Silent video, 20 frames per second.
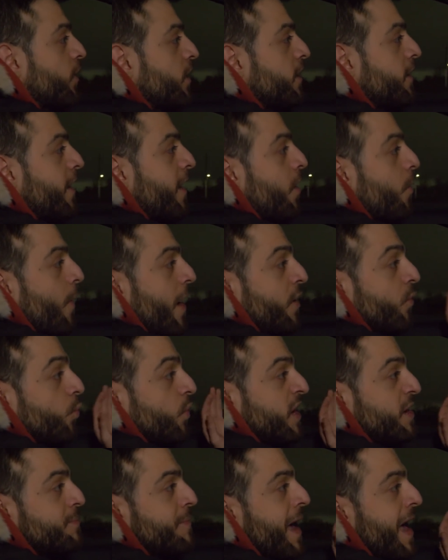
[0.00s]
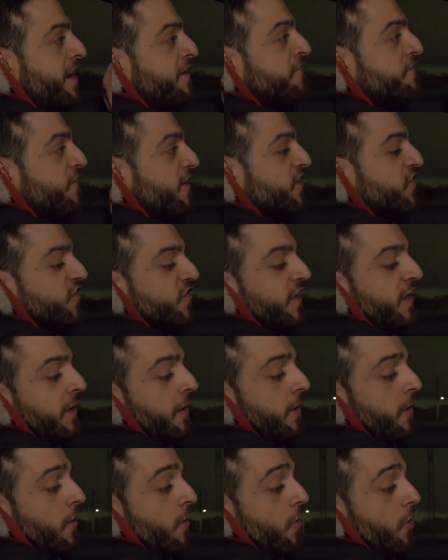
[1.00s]
right now, and we manifested
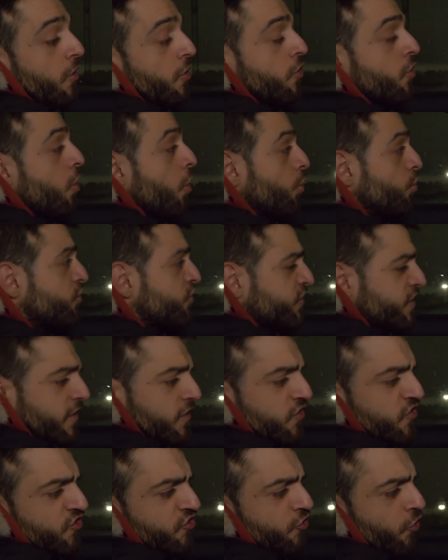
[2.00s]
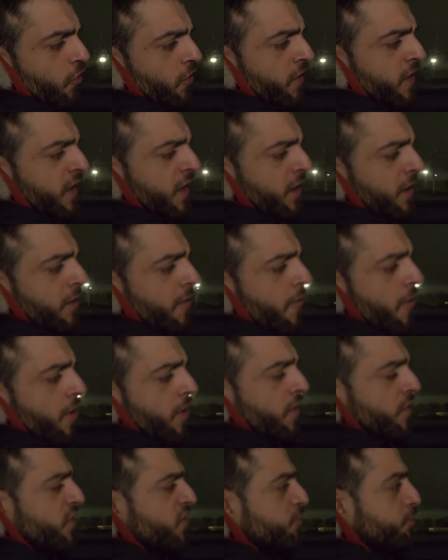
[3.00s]
Ghost Story.
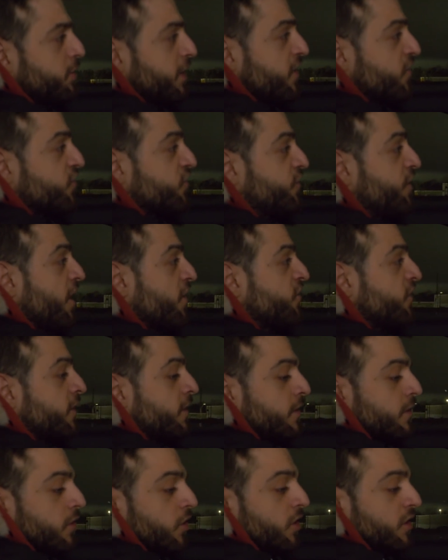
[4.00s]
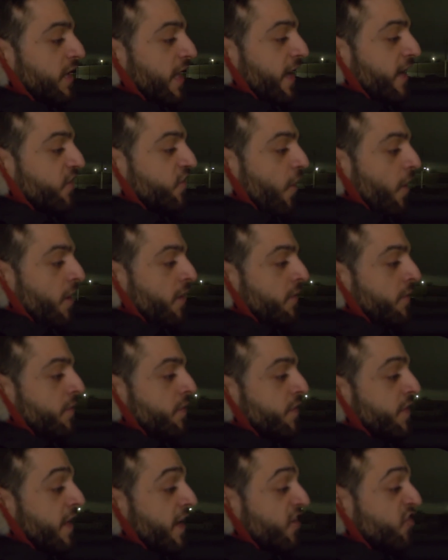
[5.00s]
This place doesn't look like it's on
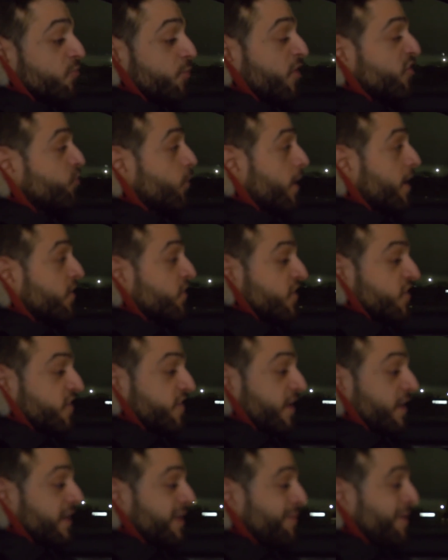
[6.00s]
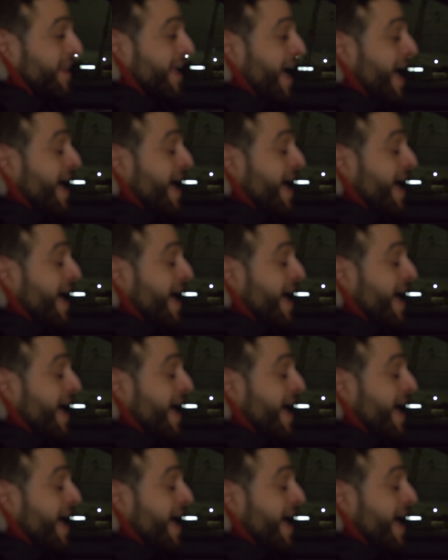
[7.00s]
the expressway because it's telling me to